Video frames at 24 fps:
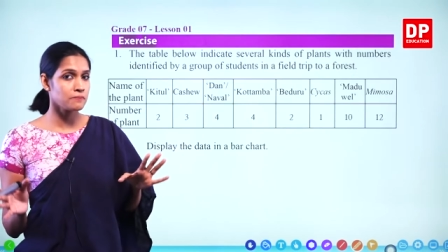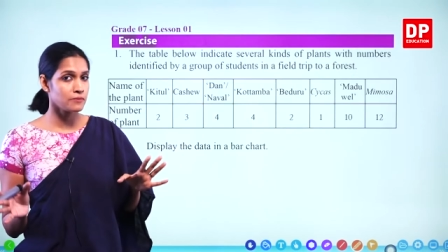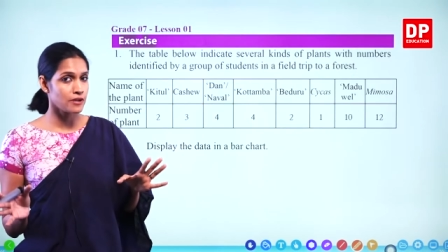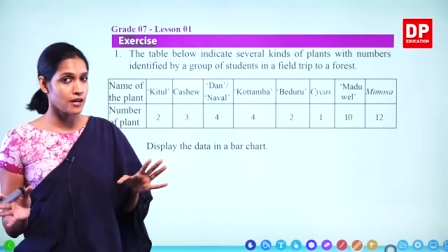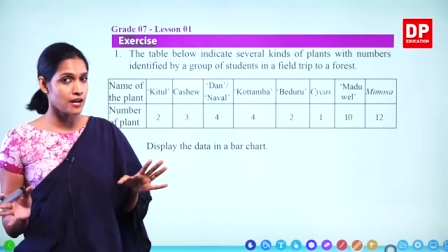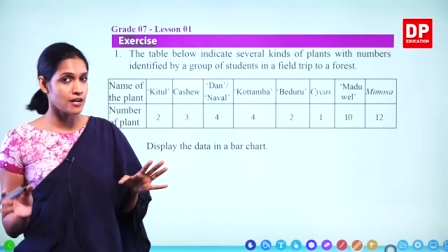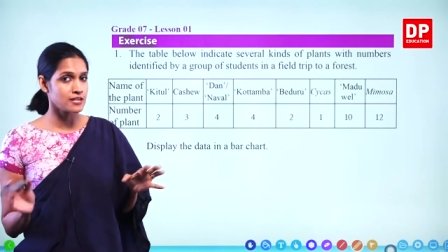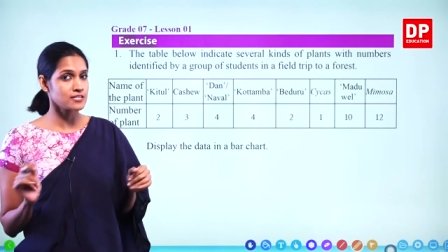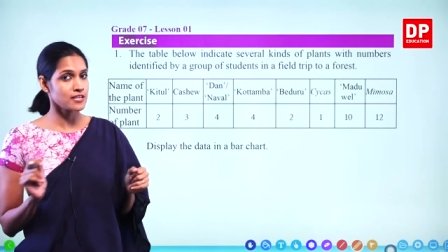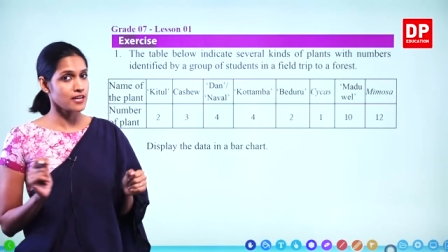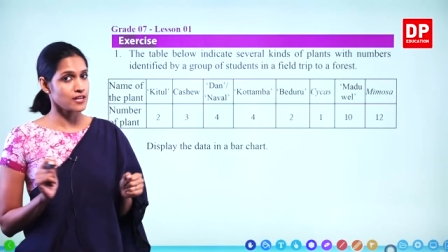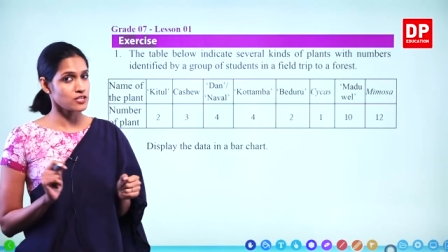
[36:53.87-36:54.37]

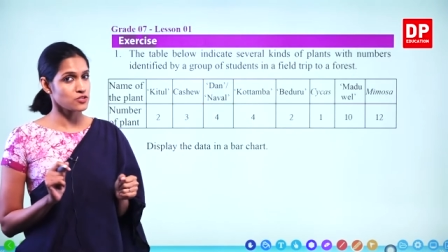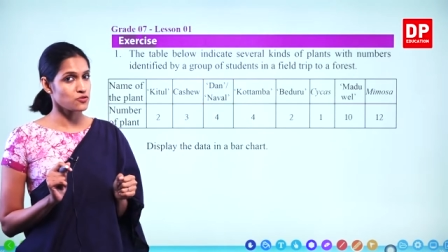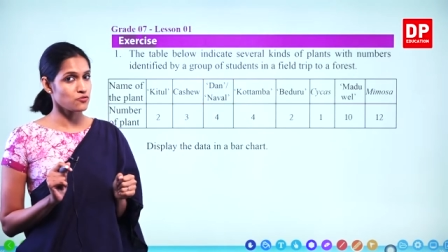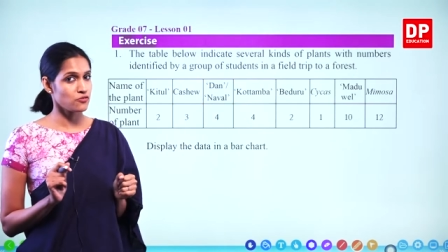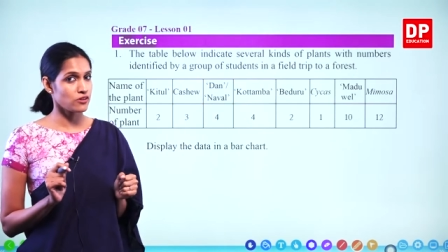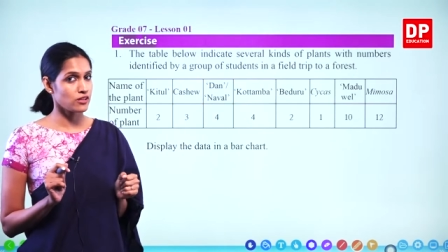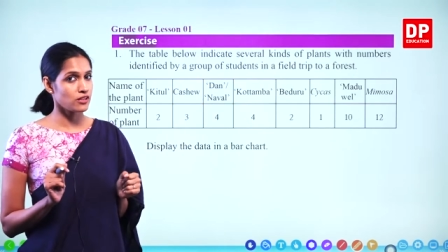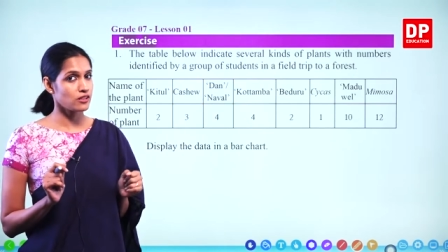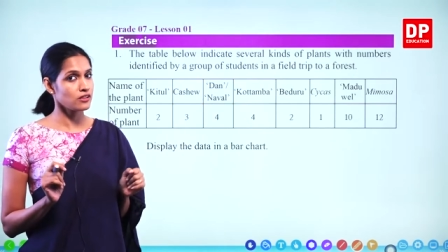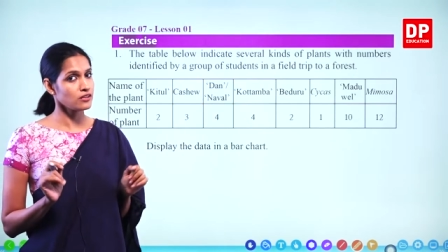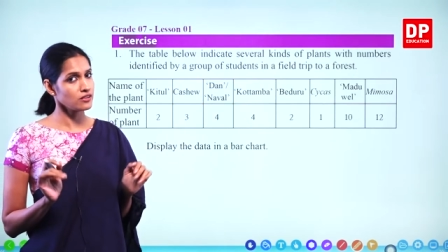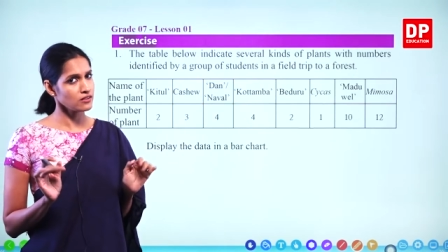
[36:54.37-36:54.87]
plants as
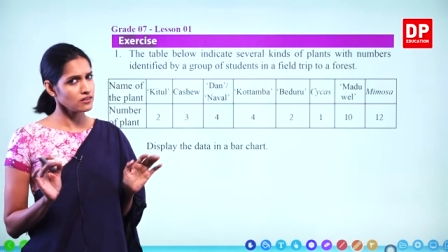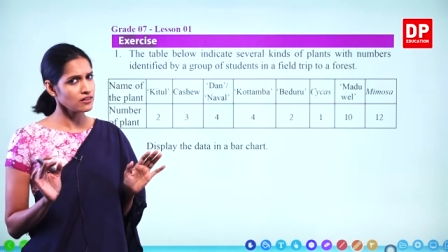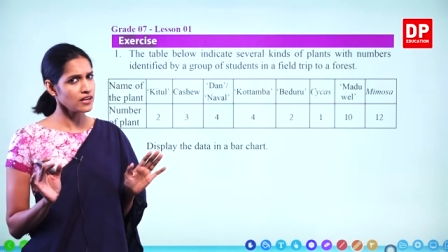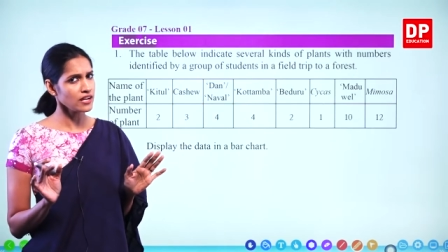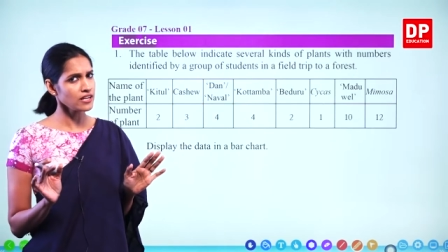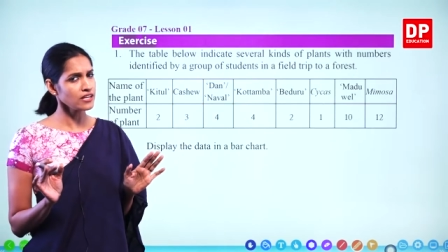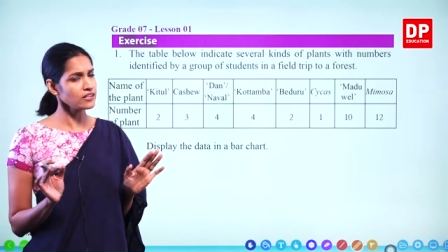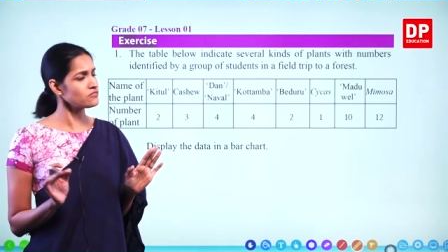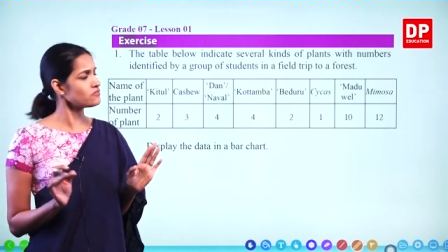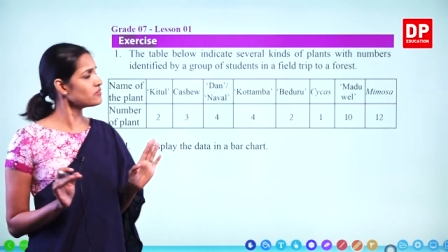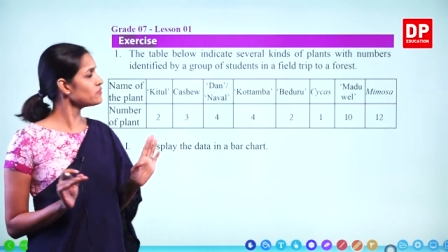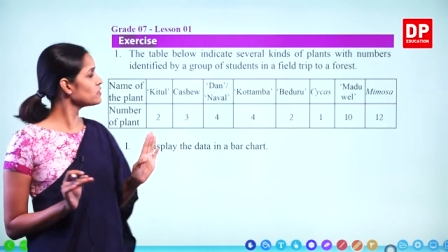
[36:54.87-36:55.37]
well,
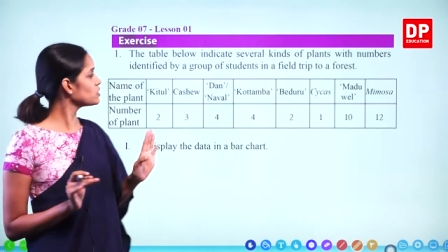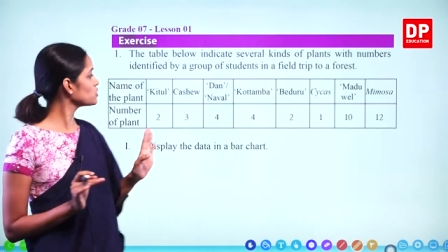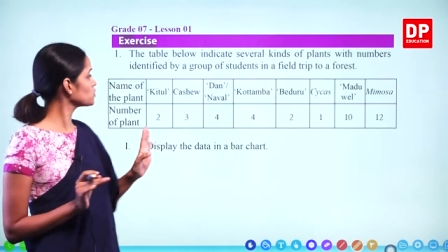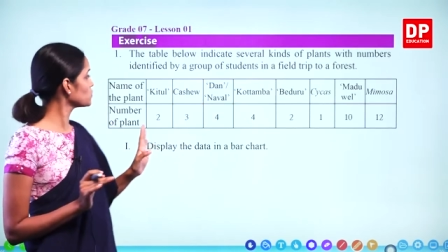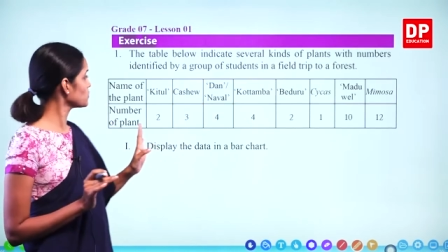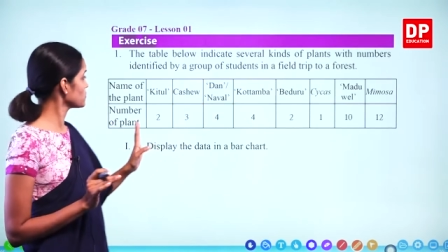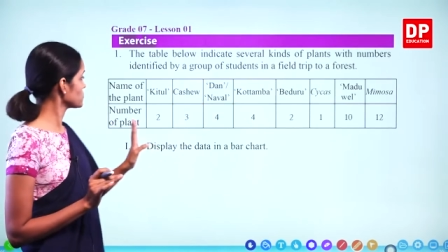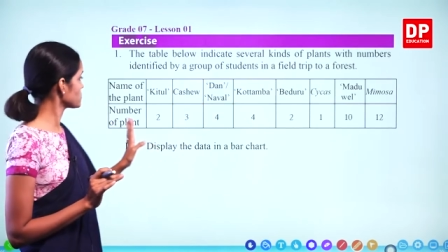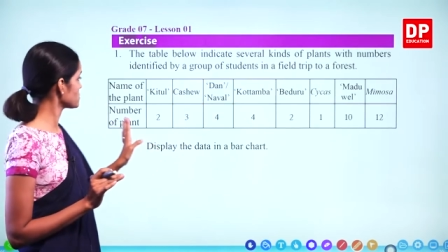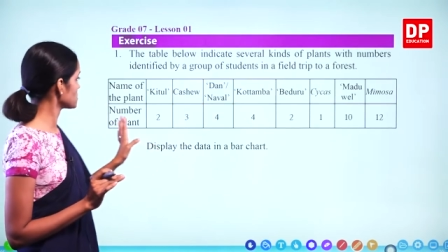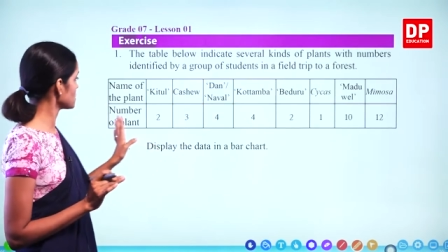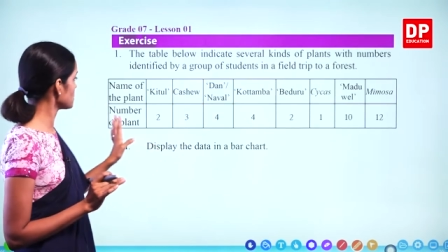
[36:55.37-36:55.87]
right? We will
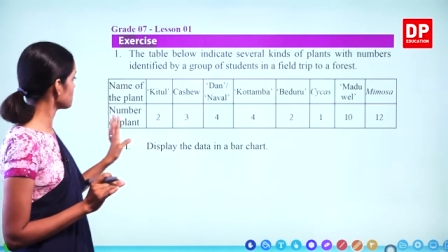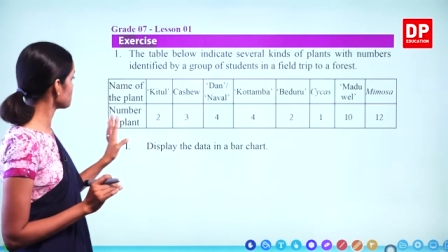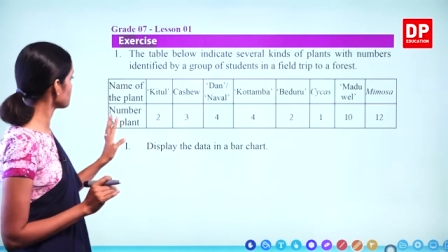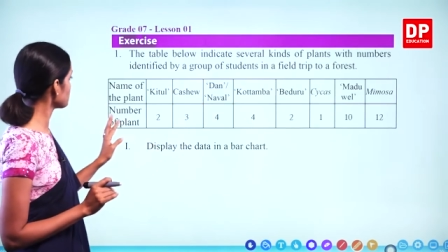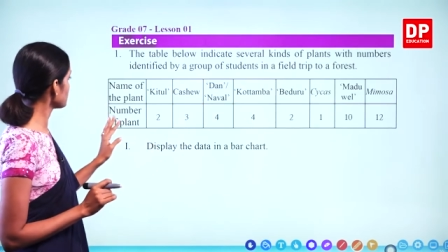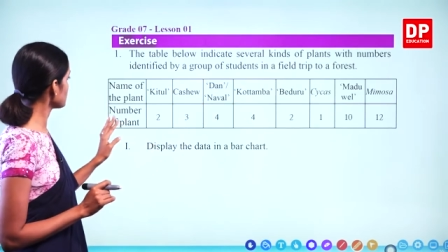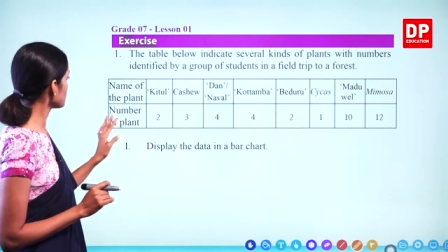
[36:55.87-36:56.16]
go see.